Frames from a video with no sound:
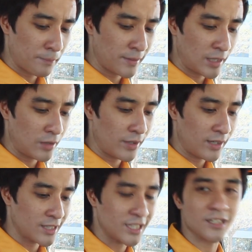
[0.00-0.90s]
pretty
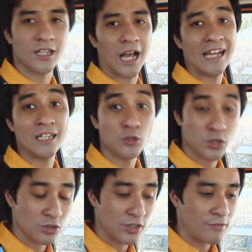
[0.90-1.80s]
quickly since I
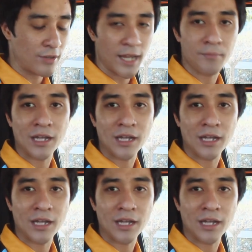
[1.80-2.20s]
used to drive a